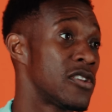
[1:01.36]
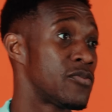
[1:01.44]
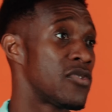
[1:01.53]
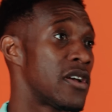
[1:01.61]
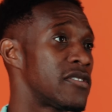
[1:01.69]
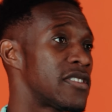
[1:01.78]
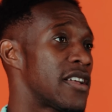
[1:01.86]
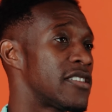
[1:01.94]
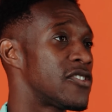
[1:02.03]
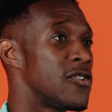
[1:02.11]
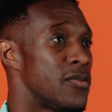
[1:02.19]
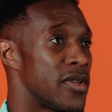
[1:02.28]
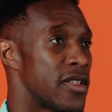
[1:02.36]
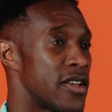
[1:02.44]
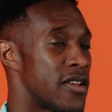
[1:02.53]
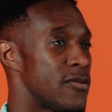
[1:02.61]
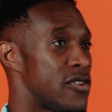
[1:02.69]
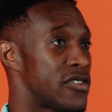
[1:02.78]
Wes Brown's dad took me
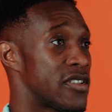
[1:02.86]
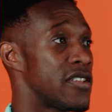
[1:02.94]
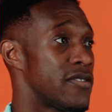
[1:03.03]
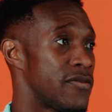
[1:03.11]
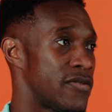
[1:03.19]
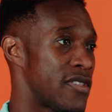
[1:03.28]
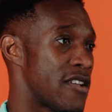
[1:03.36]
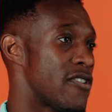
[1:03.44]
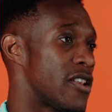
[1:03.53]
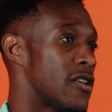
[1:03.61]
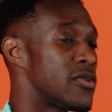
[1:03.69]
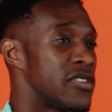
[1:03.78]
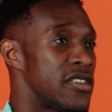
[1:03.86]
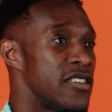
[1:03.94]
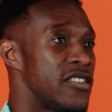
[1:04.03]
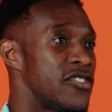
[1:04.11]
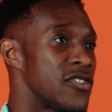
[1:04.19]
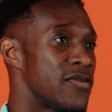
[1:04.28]
there. We used to live directly opposite each